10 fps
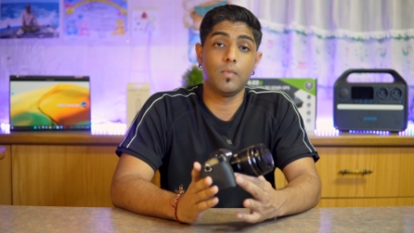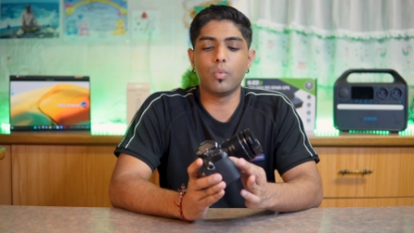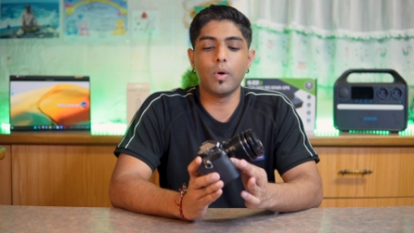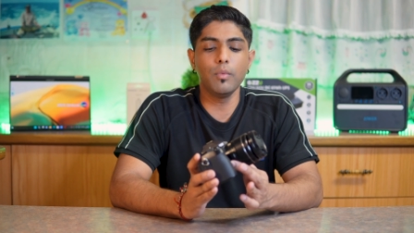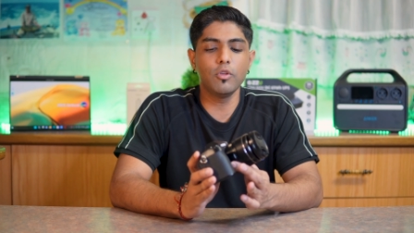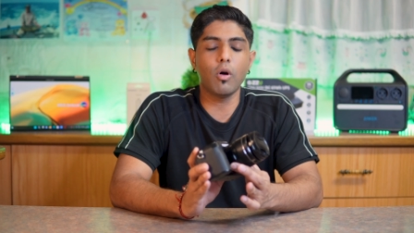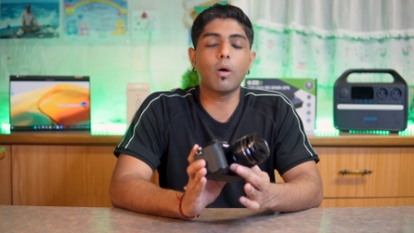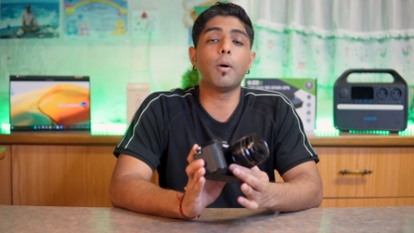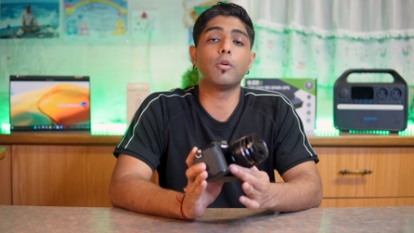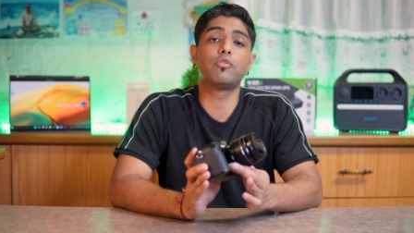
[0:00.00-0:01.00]
When we talk
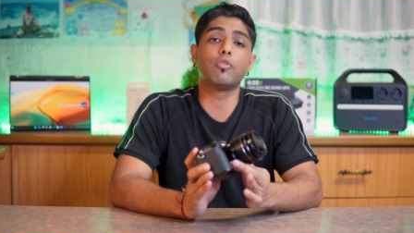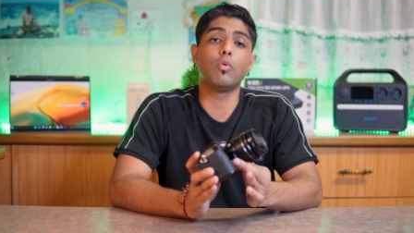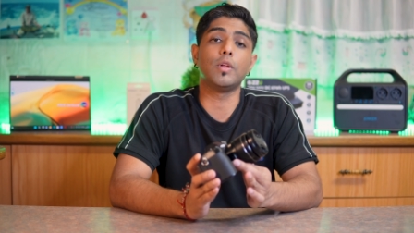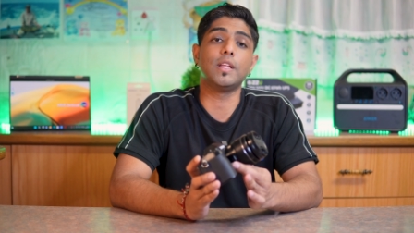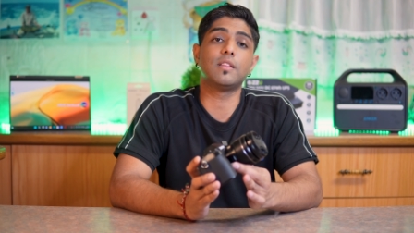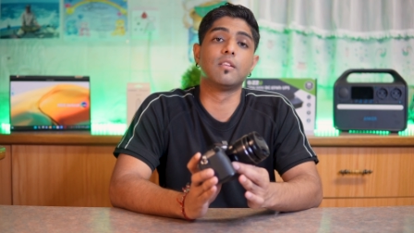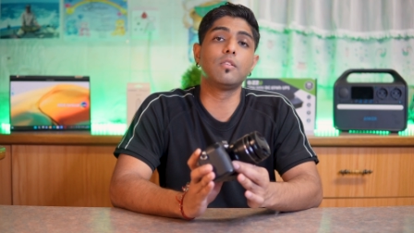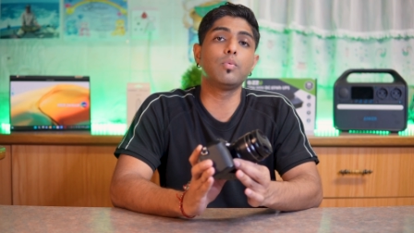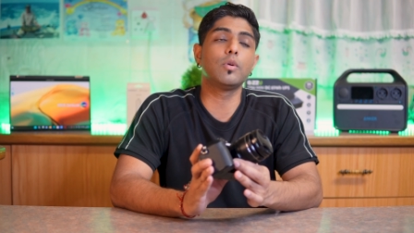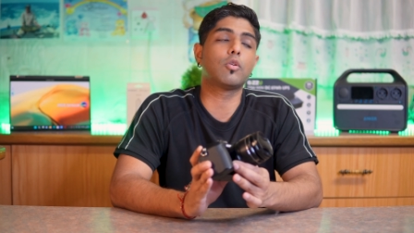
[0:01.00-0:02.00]
about Sony,
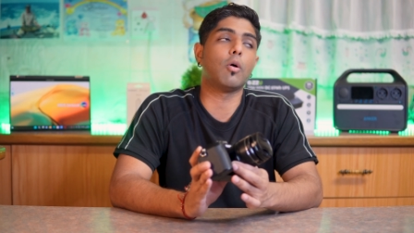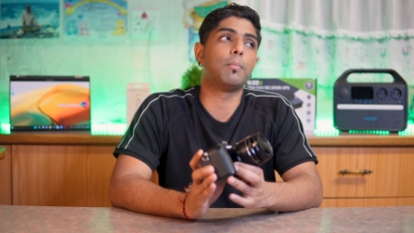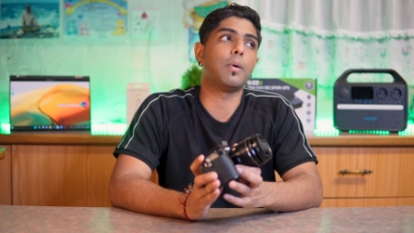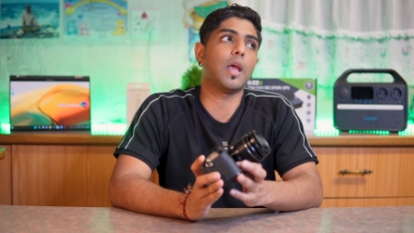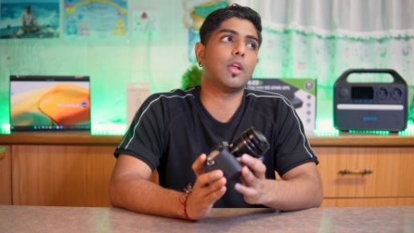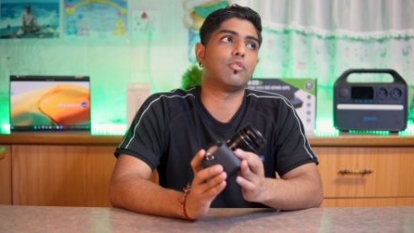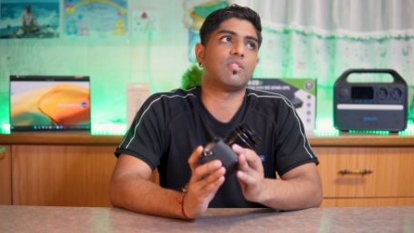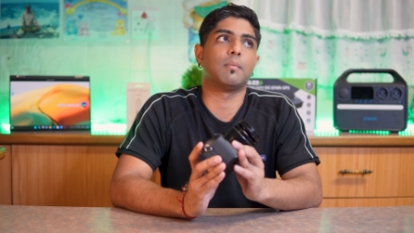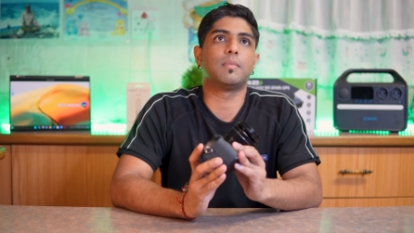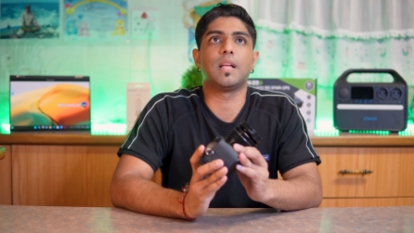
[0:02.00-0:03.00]
this would compare to
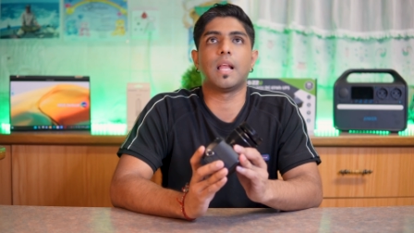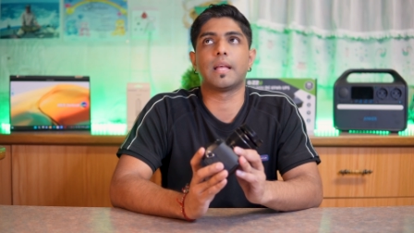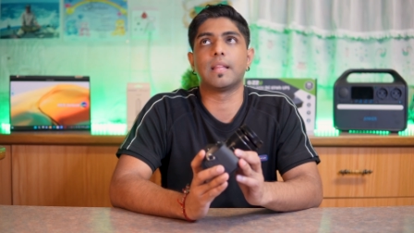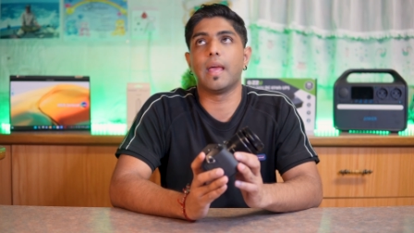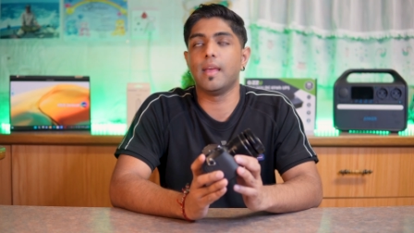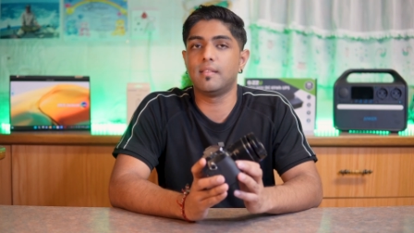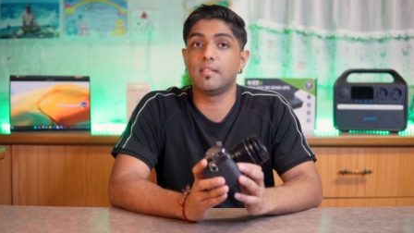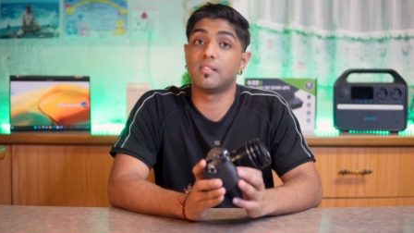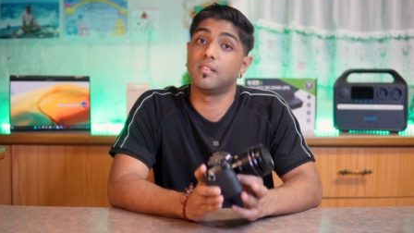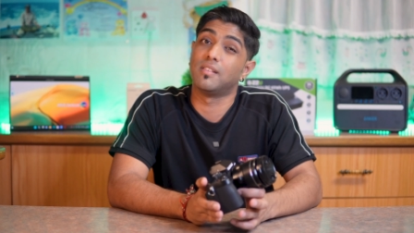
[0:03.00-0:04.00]
something like the
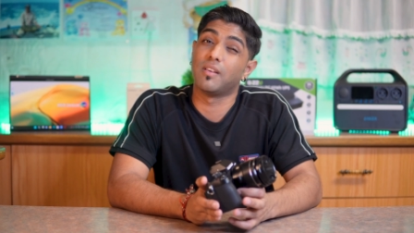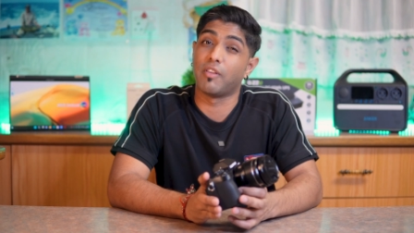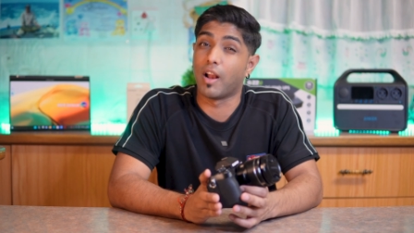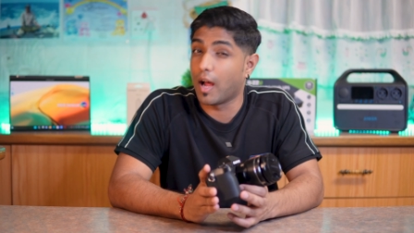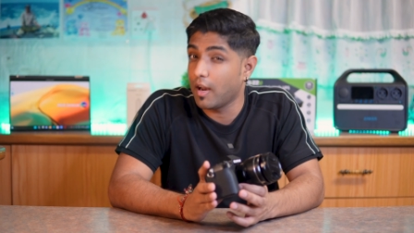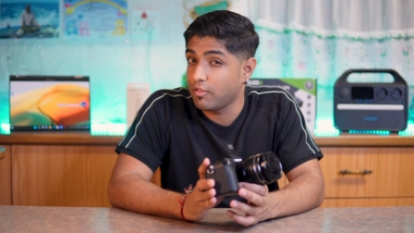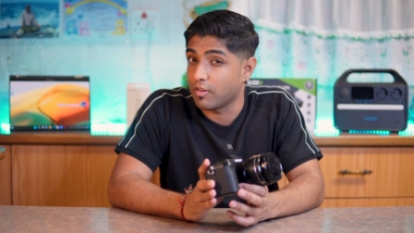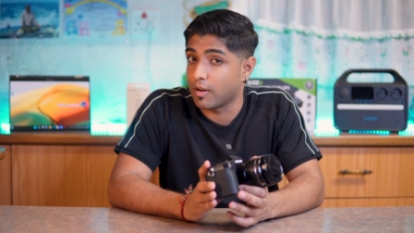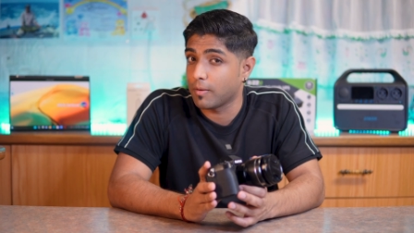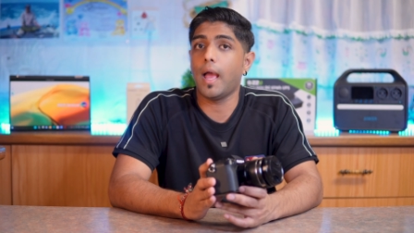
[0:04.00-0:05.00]

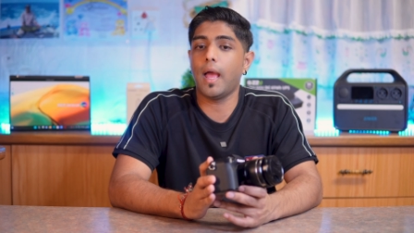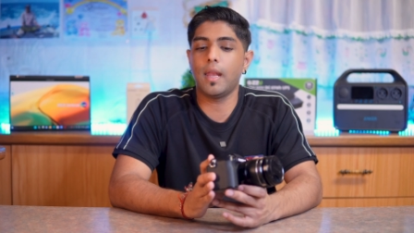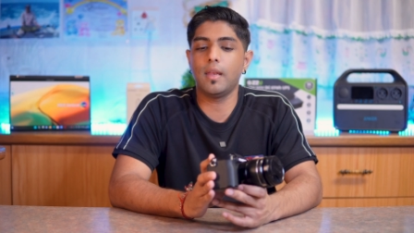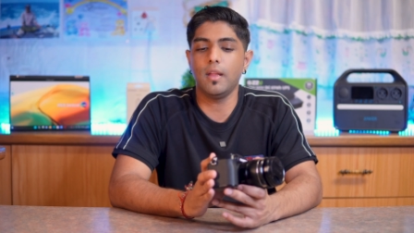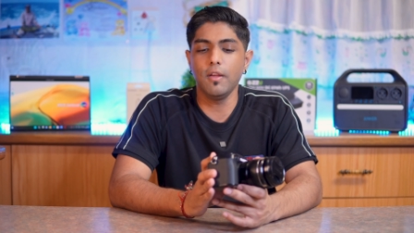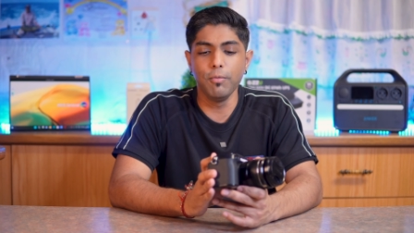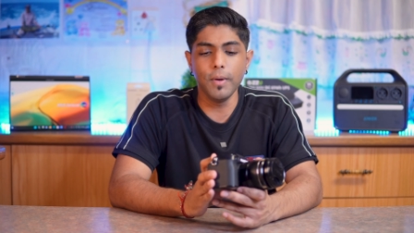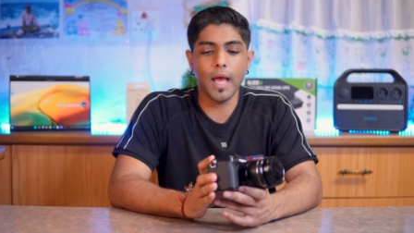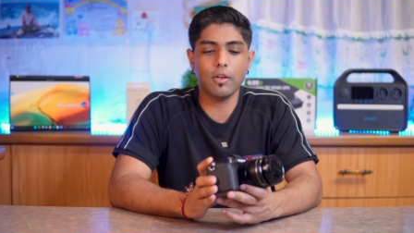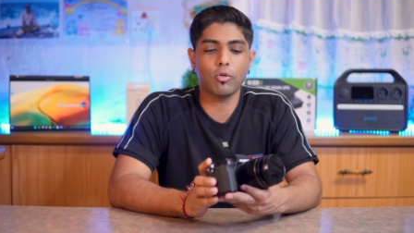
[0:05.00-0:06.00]
a6700. And if
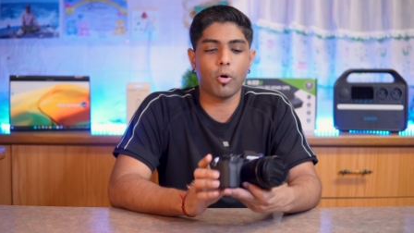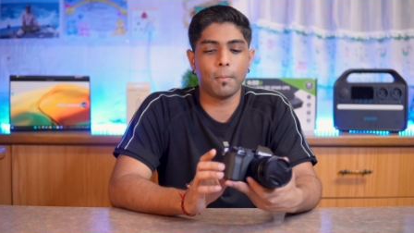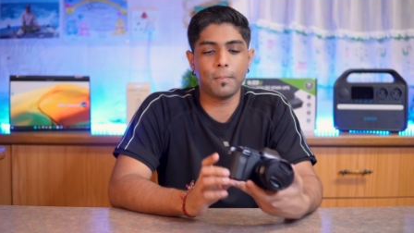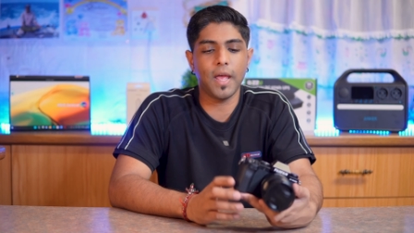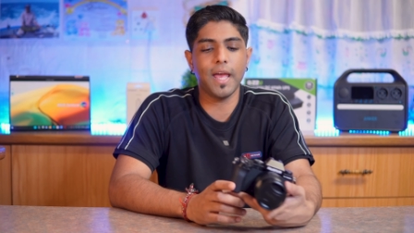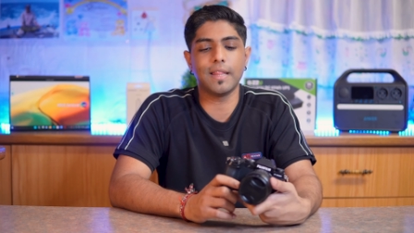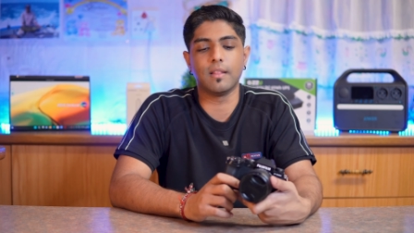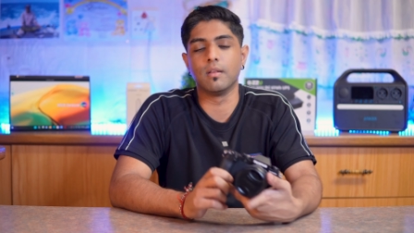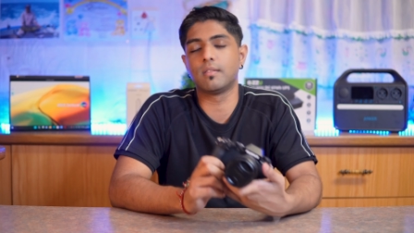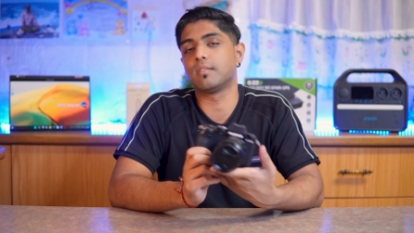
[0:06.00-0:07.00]
we had to compare
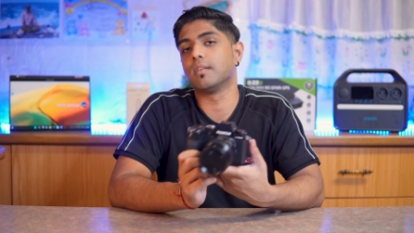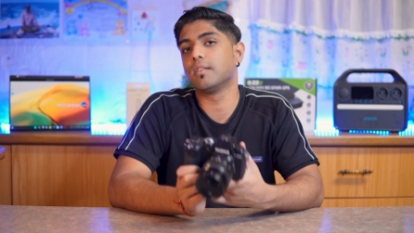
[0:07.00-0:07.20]
this